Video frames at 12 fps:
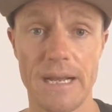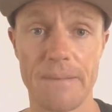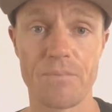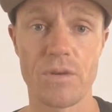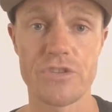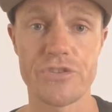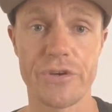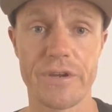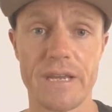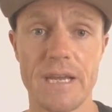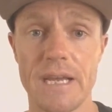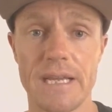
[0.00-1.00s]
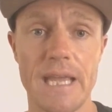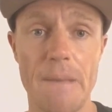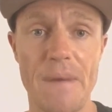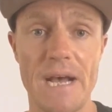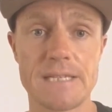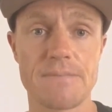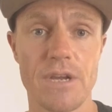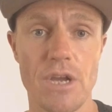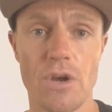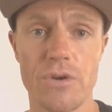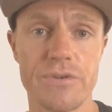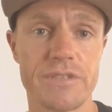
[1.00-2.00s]
once I get past my
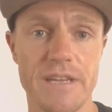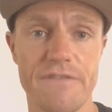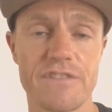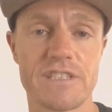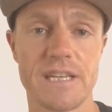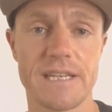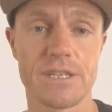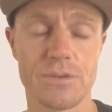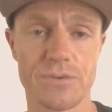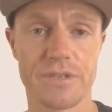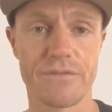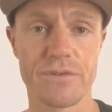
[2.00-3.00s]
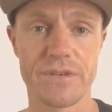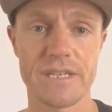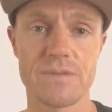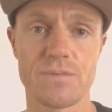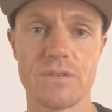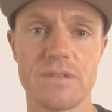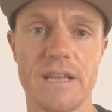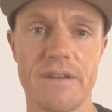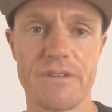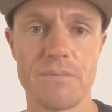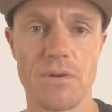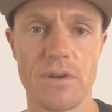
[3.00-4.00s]
own technical difficulties, we'll let
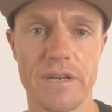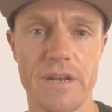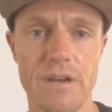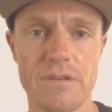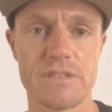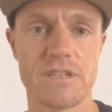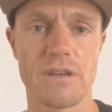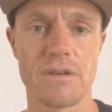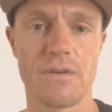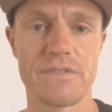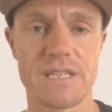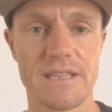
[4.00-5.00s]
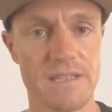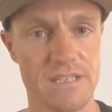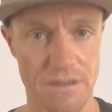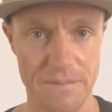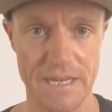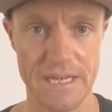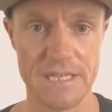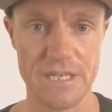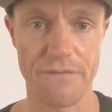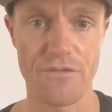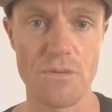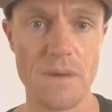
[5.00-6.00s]
everybody know. So obviously, that's going to be an
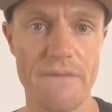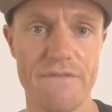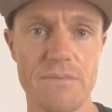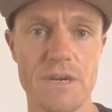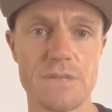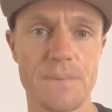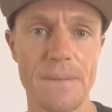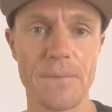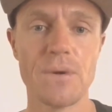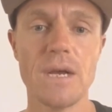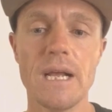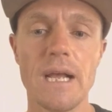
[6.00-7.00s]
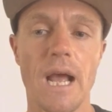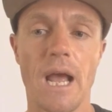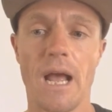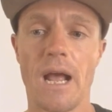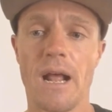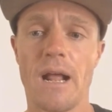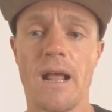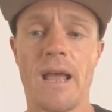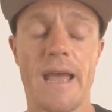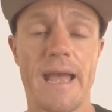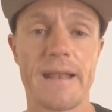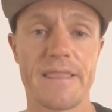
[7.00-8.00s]
easier format for most people.
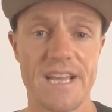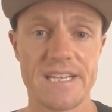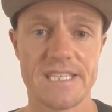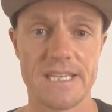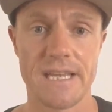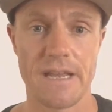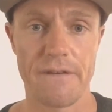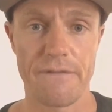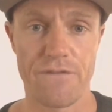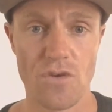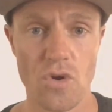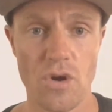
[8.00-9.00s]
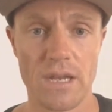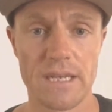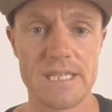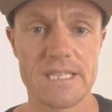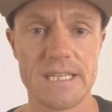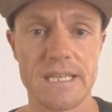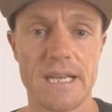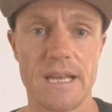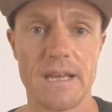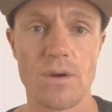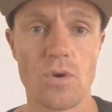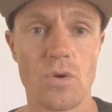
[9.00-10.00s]
And thanks again for listening
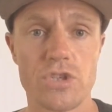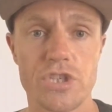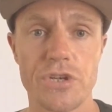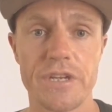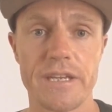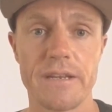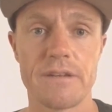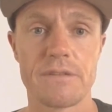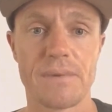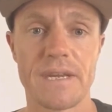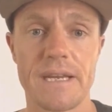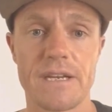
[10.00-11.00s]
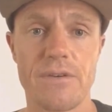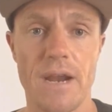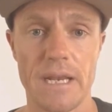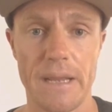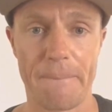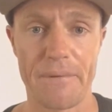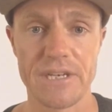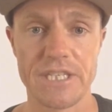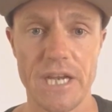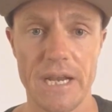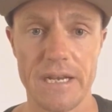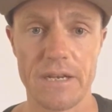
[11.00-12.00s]
or tuning in. It's been greatly
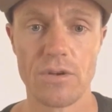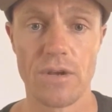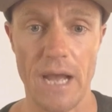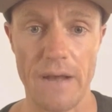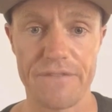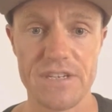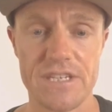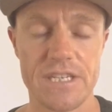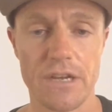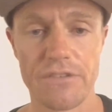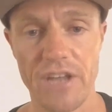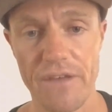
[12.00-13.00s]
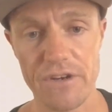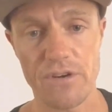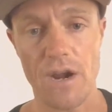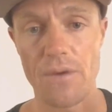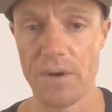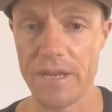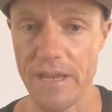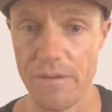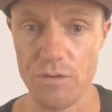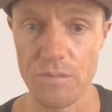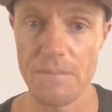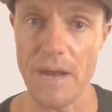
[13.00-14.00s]
appreciated. Look after yourselves. Have a great week,
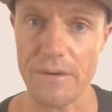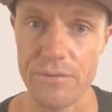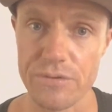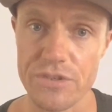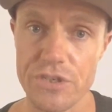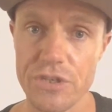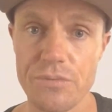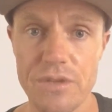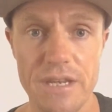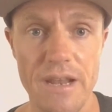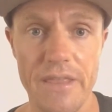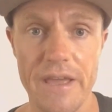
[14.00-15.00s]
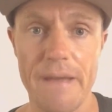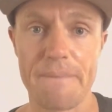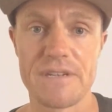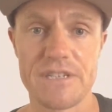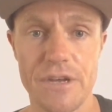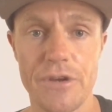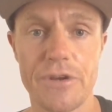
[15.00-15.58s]
and we'll be back real soon with another episode